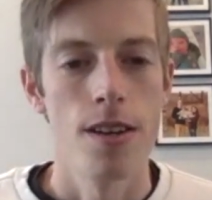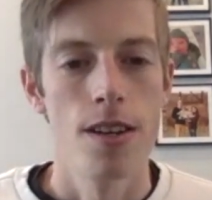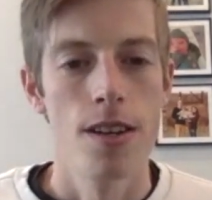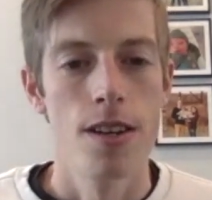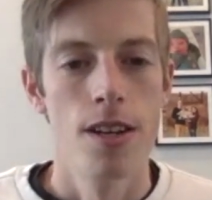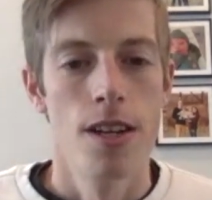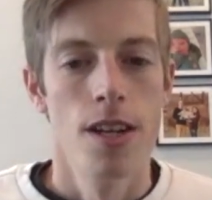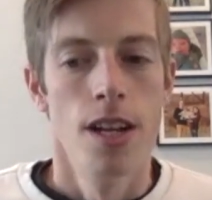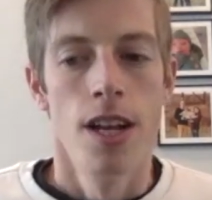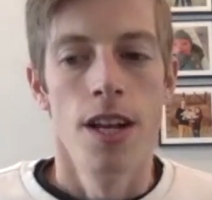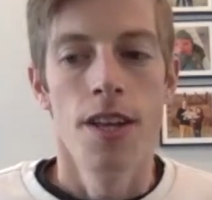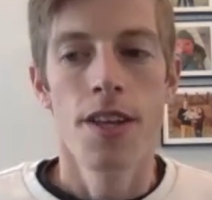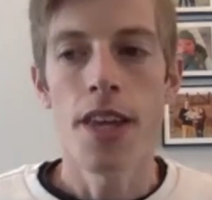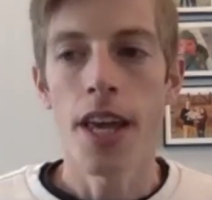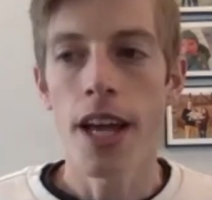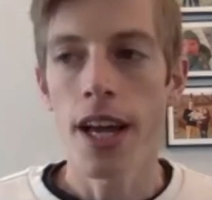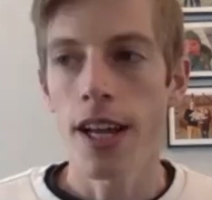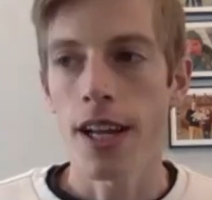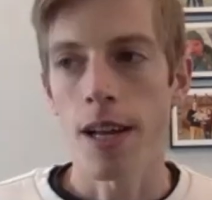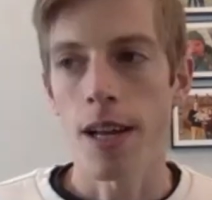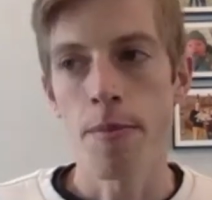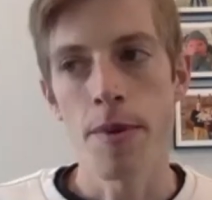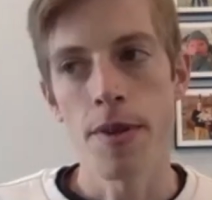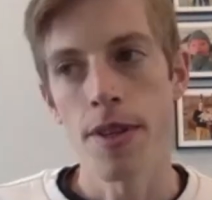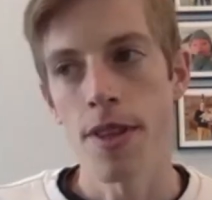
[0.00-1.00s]
Yeah. I
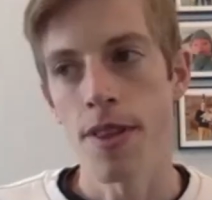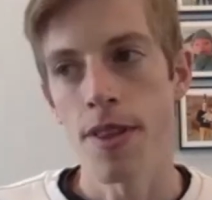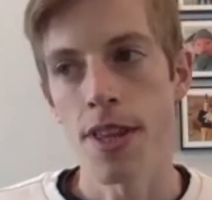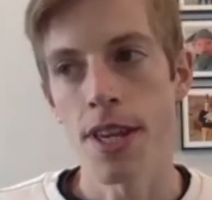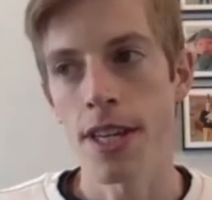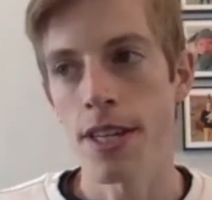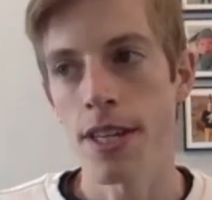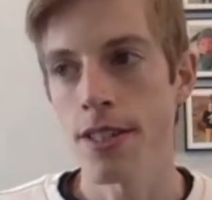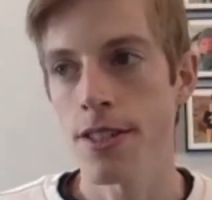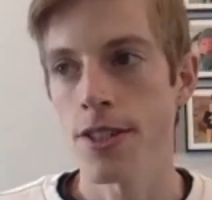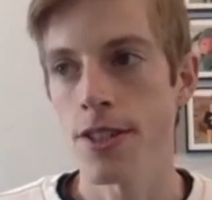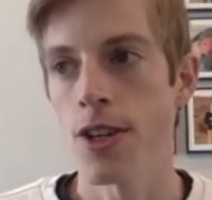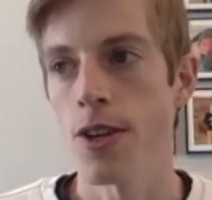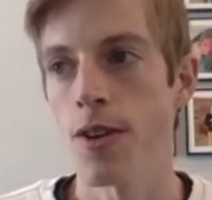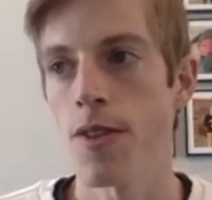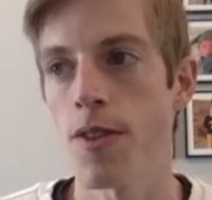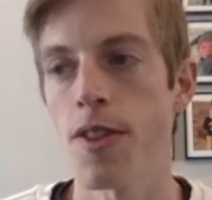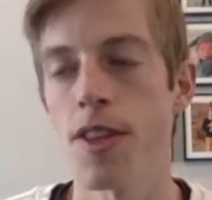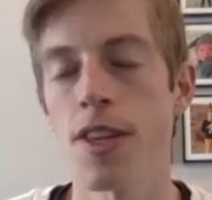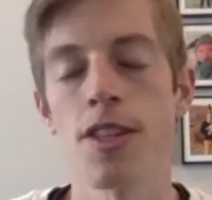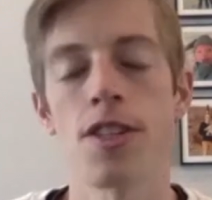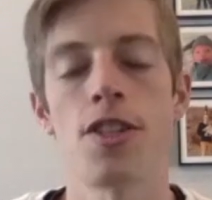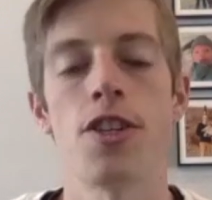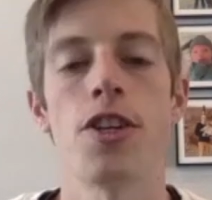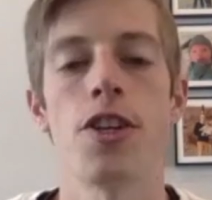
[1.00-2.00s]
mean, things
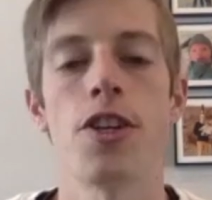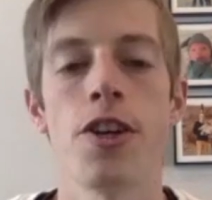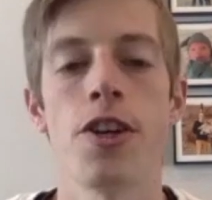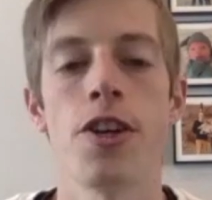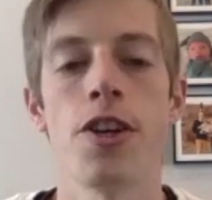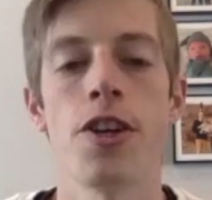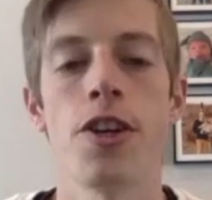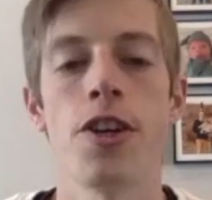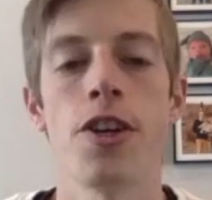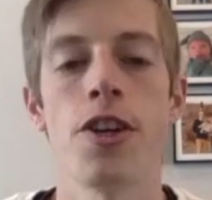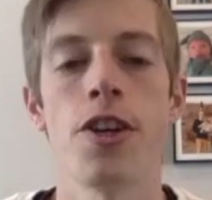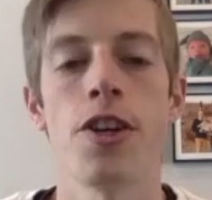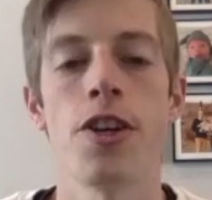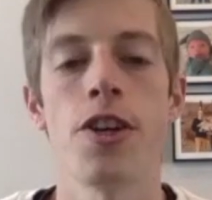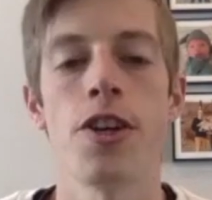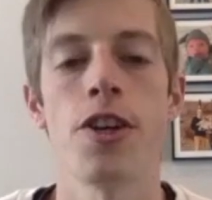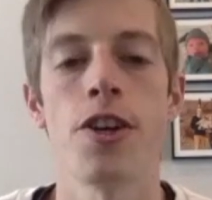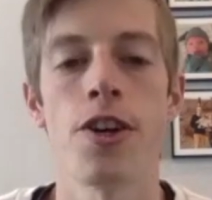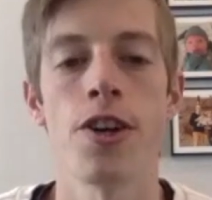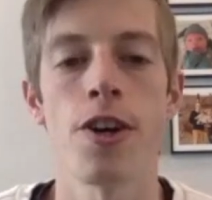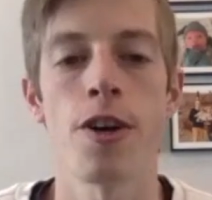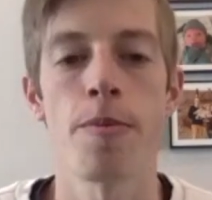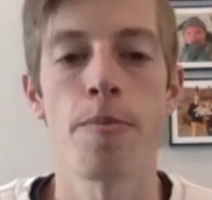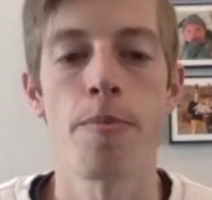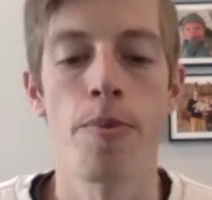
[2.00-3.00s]
here
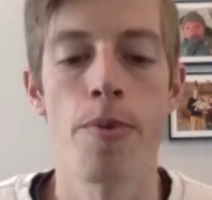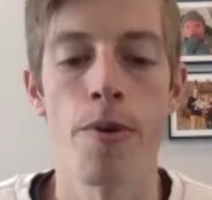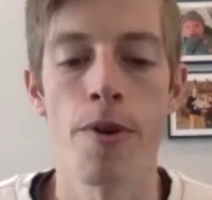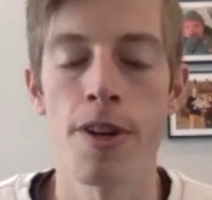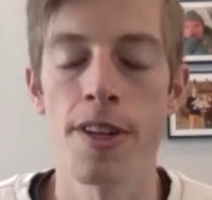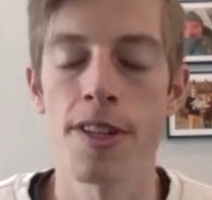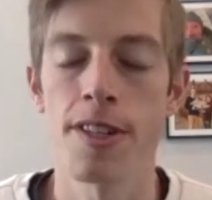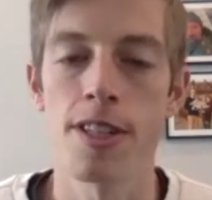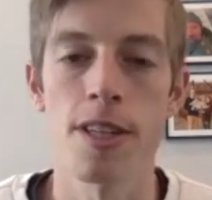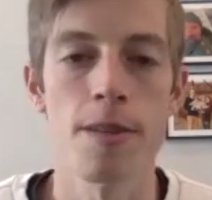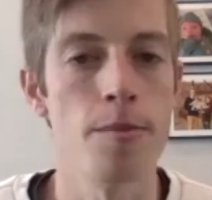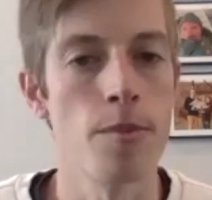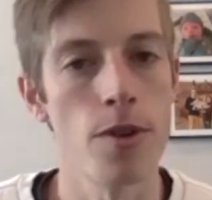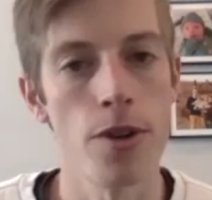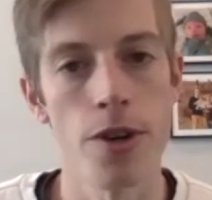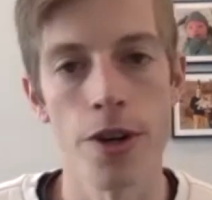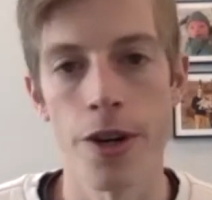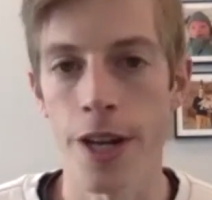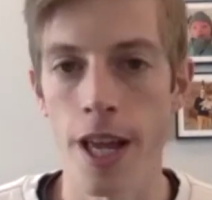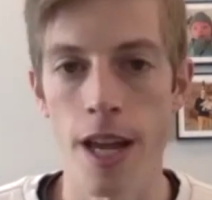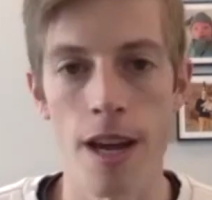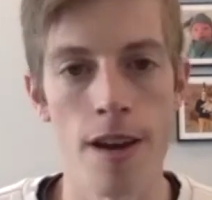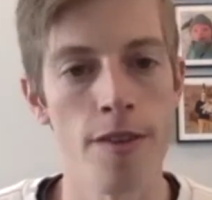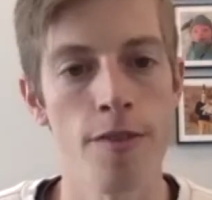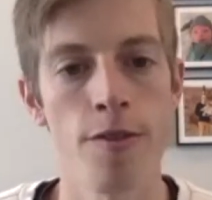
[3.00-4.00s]
are pretty similar to
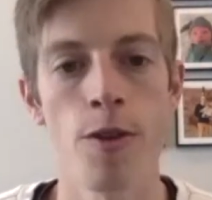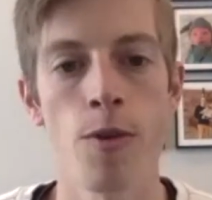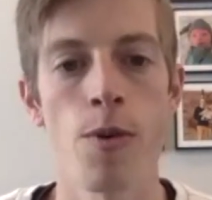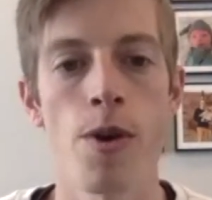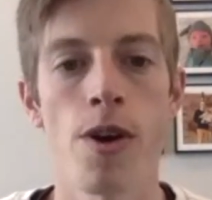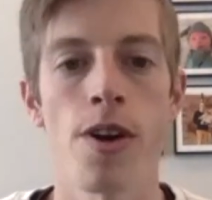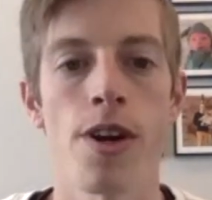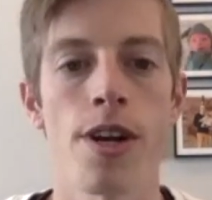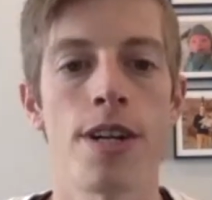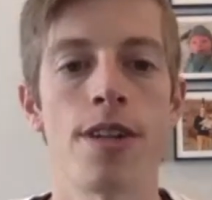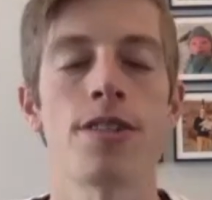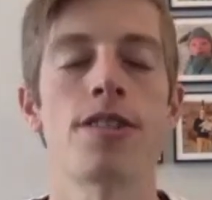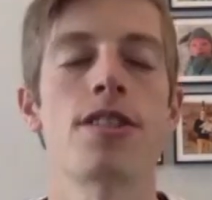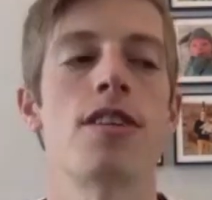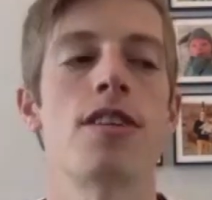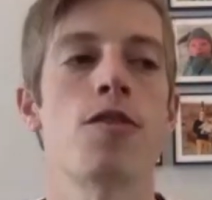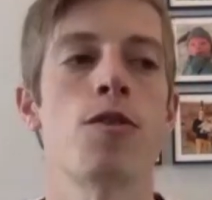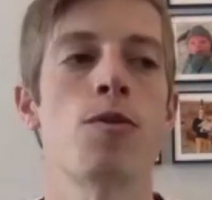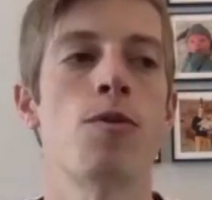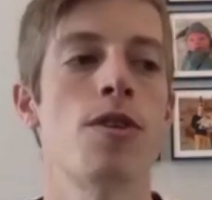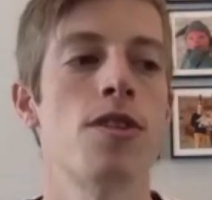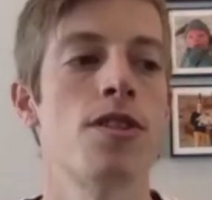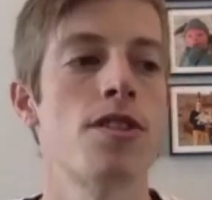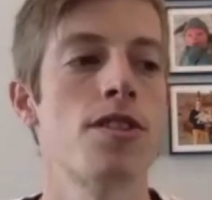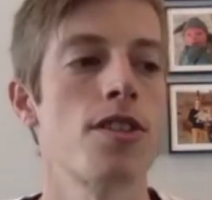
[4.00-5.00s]
everywhere else.
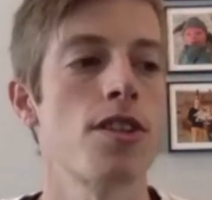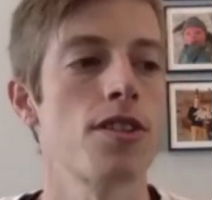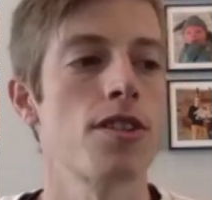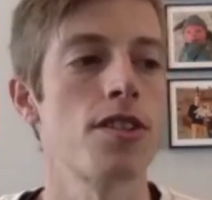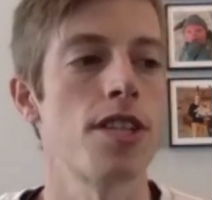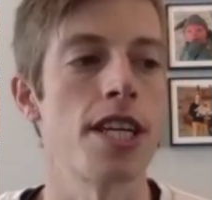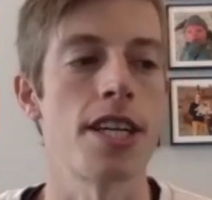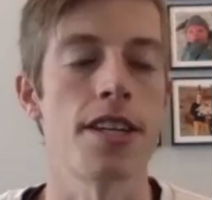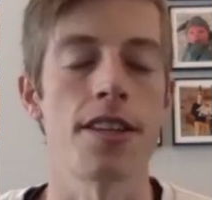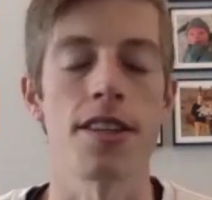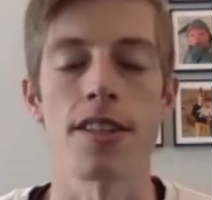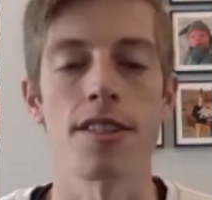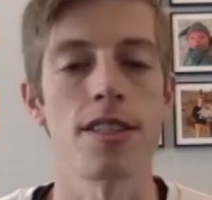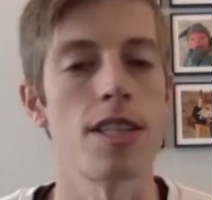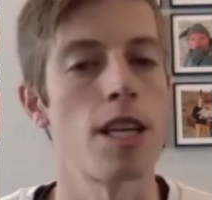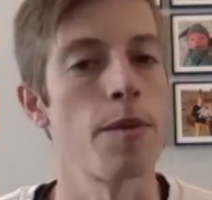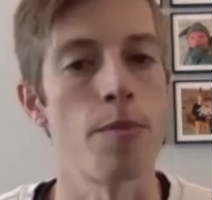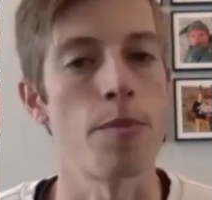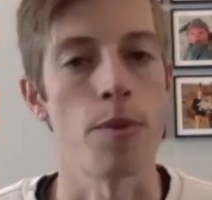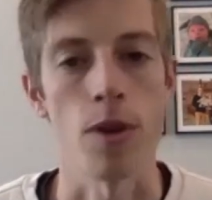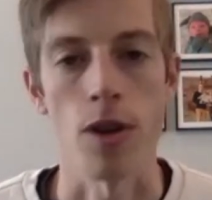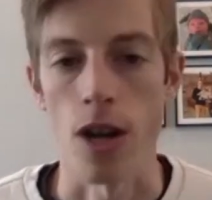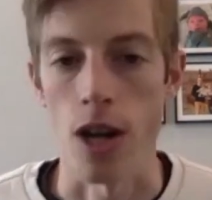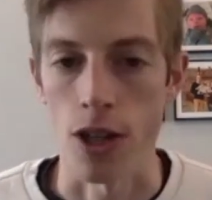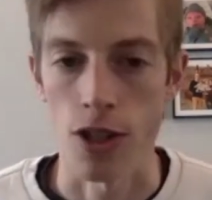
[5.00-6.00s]
Everyone's still taking the same
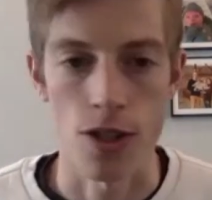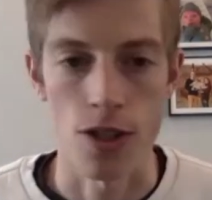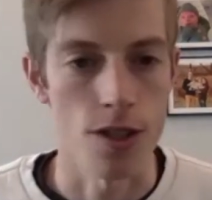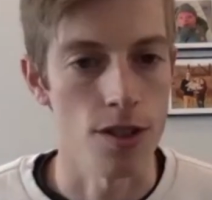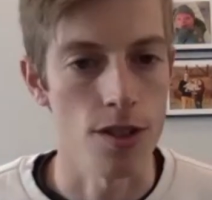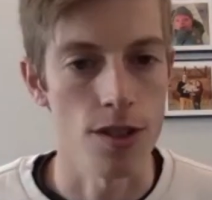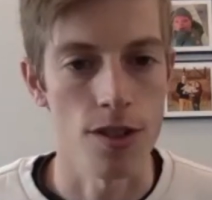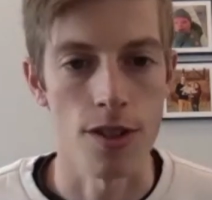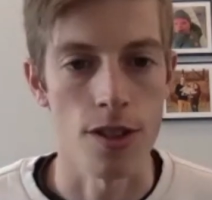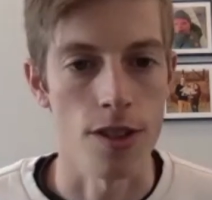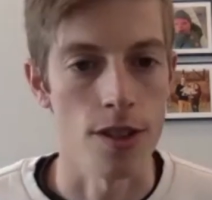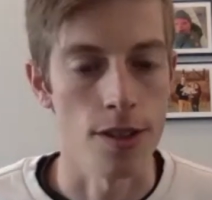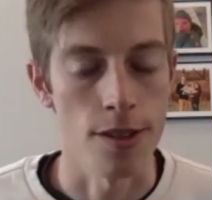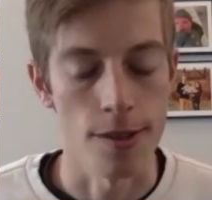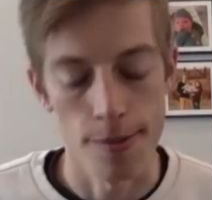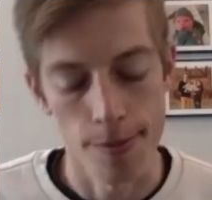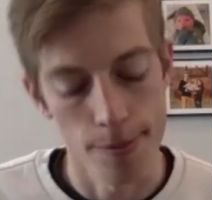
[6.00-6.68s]
precautions, still,